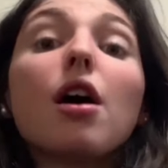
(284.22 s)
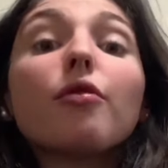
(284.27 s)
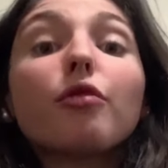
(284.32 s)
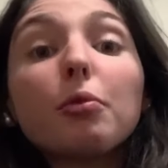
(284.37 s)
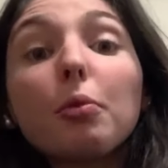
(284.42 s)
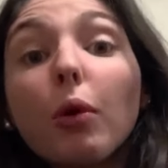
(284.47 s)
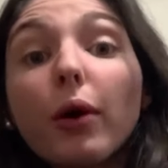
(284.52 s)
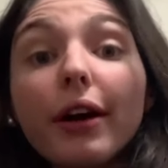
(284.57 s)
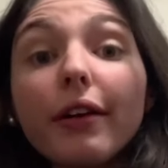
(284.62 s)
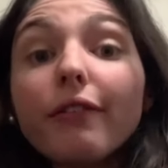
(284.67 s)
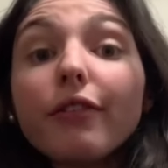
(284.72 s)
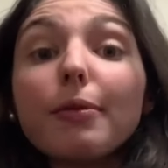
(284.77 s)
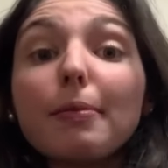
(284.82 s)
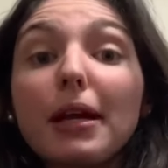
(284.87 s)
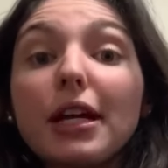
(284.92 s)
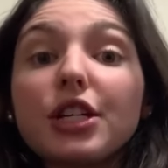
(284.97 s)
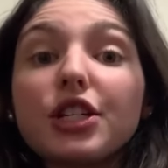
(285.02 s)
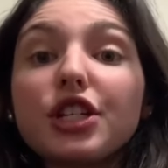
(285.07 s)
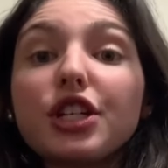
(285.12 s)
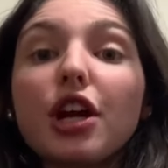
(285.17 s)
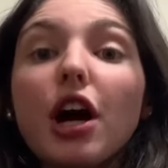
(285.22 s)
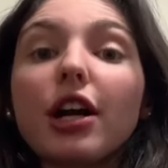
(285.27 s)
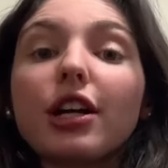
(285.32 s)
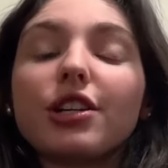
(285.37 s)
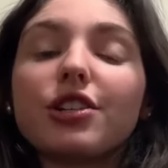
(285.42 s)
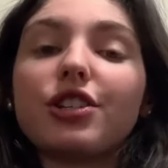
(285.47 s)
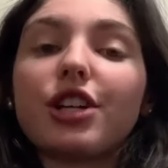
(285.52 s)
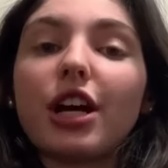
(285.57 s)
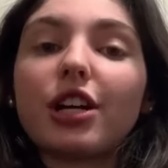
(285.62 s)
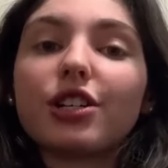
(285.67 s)
For more information on
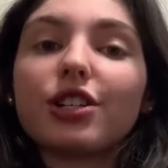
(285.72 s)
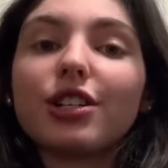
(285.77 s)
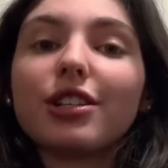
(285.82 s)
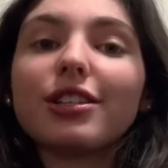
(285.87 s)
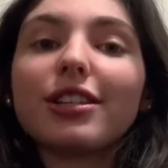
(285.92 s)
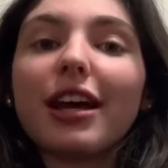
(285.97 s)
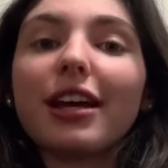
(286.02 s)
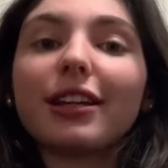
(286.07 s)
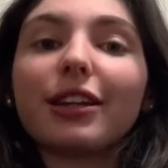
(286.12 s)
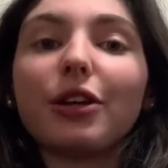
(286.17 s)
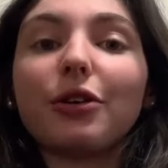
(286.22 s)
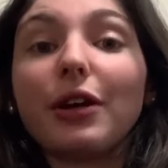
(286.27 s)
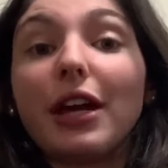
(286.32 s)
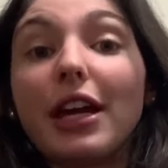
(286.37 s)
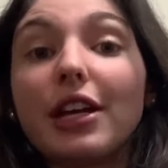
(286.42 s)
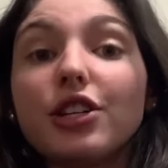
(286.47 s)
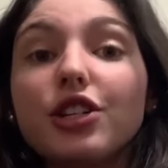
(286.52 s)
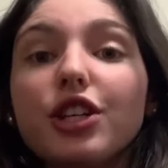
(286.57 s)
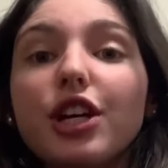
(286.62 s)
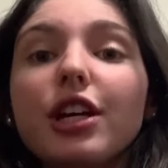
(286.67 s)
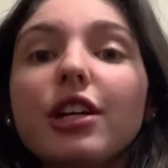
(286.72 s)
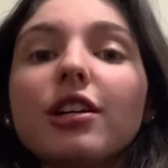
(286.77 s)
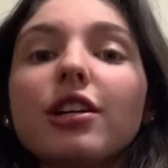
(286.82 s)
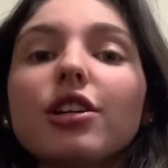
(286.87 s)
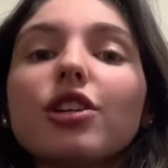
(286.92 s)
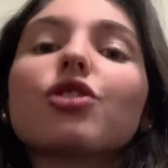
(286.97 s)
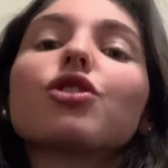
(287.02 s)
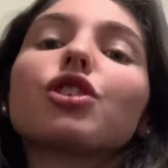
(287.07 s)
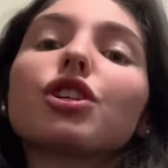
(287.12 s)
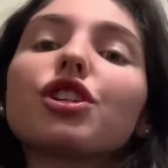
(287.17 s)
injection site location,
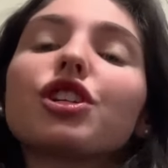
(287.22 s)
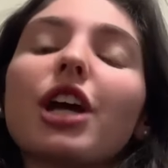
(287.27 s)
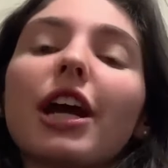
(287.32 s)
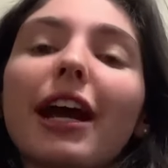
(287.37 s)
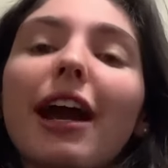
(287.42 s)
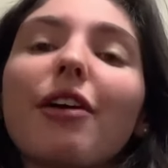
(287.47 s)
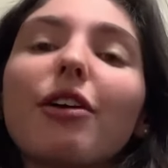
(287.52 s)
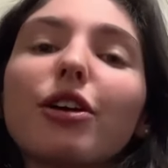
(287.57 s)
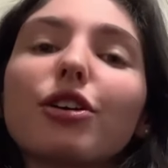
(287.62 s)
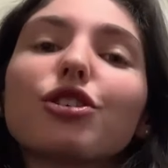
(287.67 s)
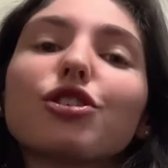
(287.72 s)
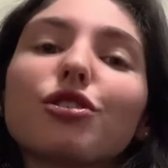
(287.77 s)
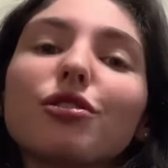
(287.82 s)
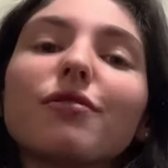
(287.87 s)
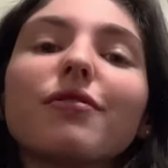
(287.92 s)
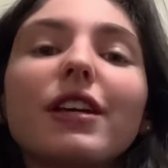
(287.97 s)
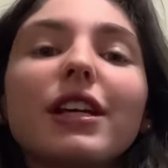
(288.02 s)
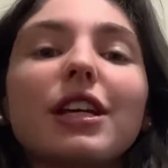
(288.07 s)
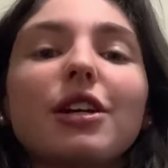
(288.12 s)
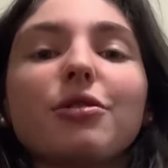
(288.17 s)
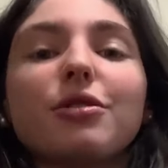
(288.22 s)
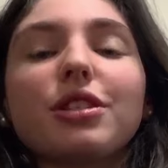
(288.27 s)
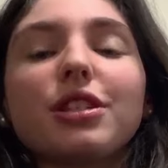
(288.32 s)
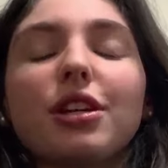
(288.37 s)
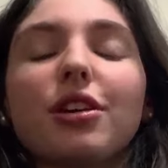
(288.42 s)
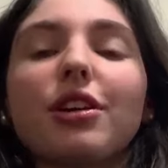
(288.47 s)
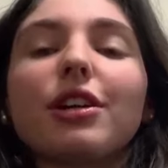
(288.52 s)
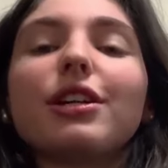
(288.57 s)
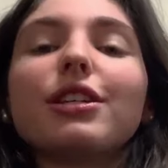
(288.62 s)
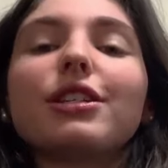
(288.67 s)
you should check out our two-video
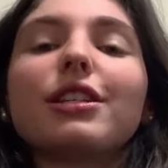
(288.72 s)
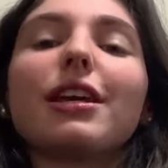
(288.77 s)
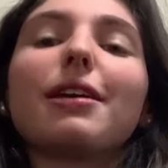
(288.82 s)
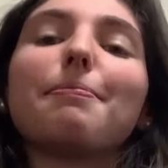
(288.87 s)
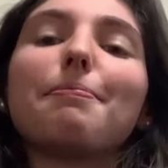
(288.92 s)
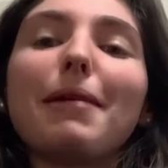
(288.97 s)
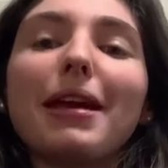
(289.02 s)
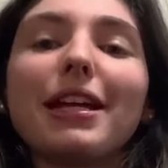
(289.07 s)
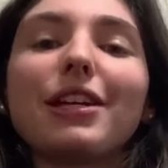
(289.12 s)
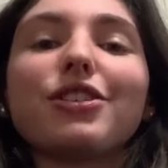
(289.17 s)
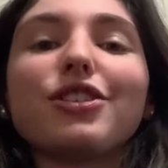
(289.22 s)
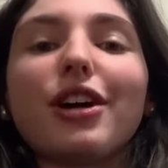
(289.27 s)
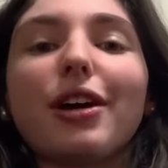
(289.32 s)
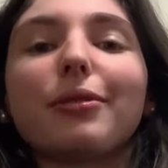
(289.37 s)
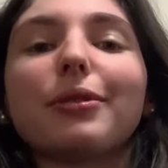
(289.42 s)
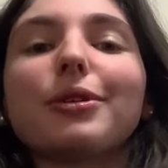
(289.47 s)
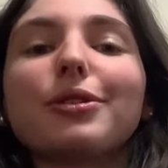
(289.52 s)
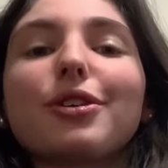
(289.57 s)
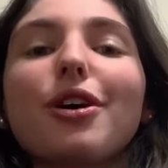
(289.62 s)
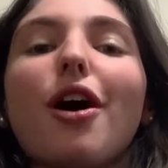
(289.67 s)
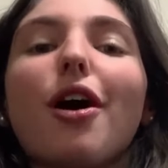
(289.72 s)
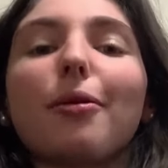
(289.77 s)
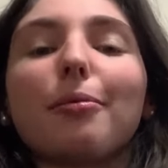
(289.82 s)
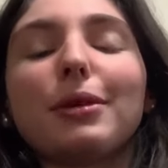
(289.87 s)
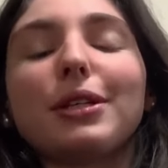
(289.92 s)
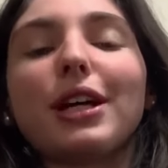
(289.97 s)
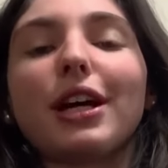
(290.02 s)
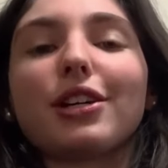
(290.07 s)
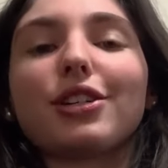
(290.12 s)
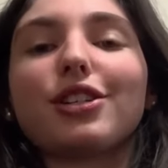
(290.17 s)
series in Maine General's Harm
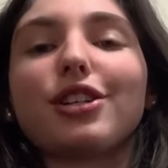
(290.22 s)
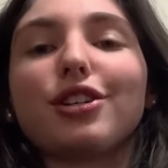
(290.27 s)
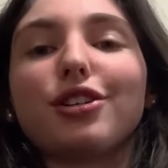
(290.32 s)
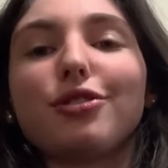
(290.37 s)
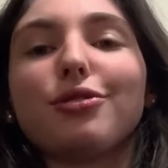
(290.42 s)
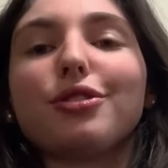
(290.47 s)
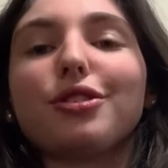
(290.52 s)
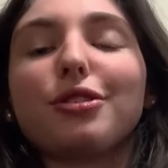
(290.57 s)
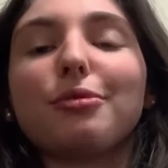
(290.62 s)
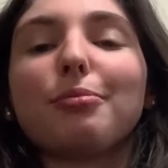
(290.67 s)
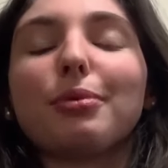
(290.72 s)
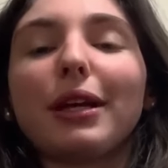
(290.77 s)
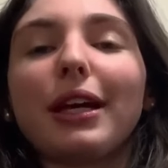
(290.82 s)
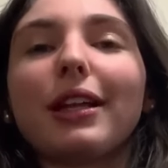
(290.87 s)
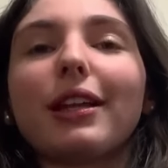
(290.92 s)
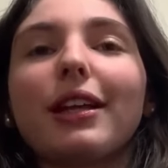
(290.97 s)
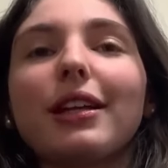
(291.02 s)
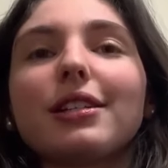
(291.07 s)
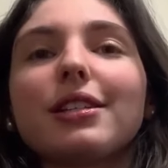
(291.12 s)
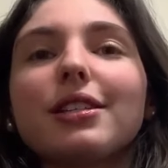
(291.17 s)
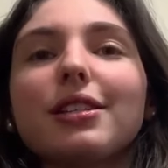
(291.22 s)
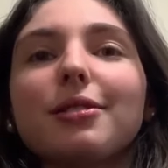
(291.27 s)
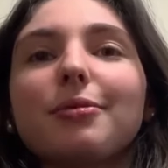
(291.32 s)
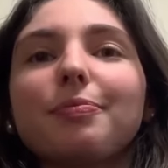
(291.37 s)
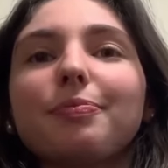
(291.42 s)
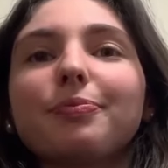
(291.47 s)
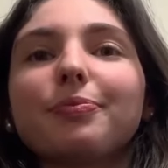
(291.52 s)
Reduction YouTube playlist.